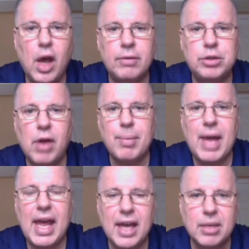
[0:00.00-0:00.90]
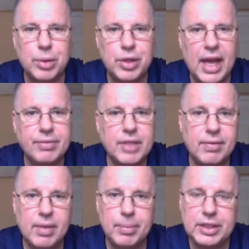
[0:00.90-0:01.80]
of drama Hannibal. You have to
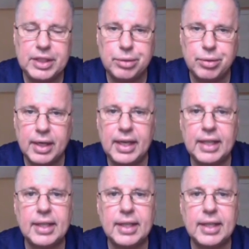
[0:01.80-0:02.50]
give NBC credit.